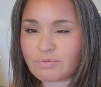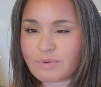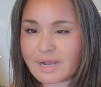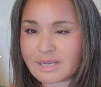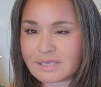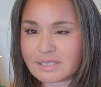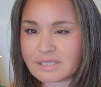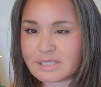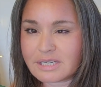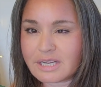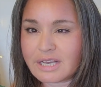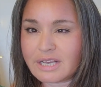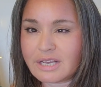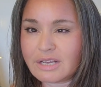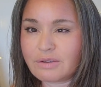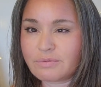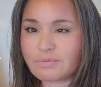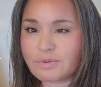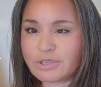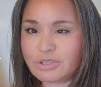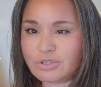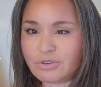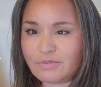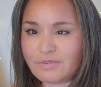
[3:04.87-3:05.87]
resting,
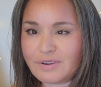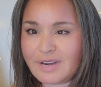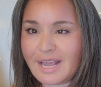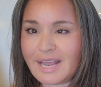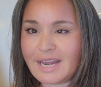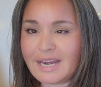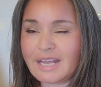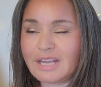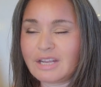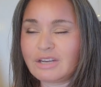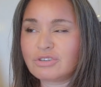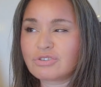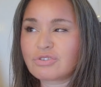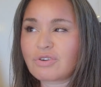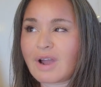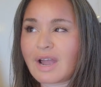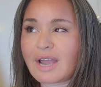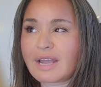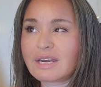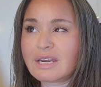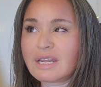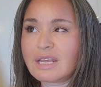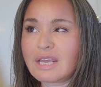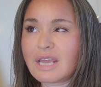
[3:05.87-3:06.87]
rejuvenating,
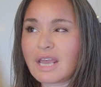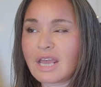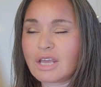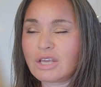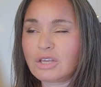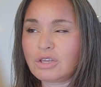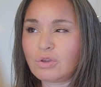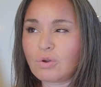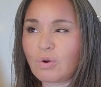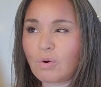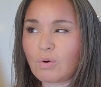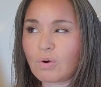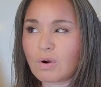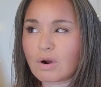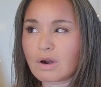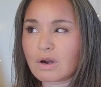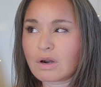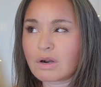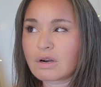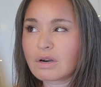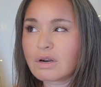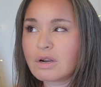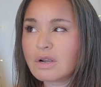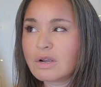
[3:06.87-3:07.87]
trying to get
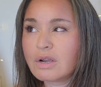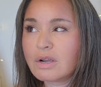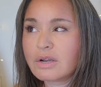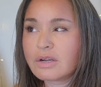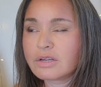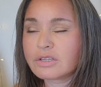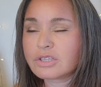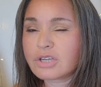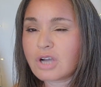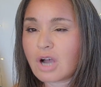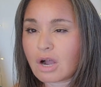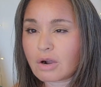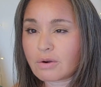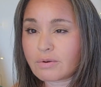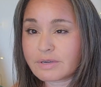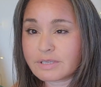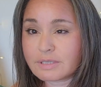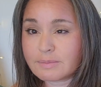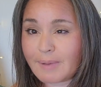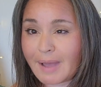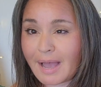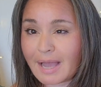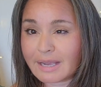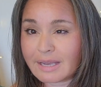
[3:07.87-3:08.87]
your
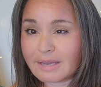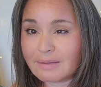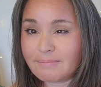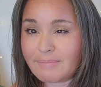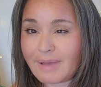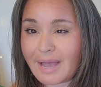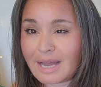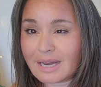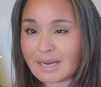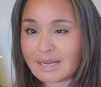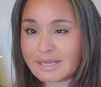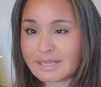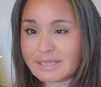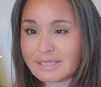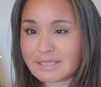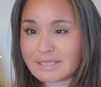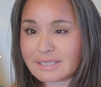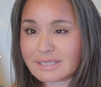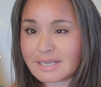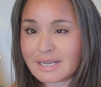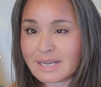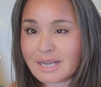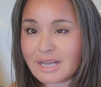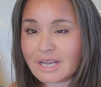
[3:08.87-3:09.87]
chakras back in
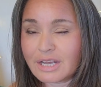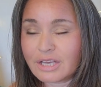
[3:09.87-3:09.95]
balance,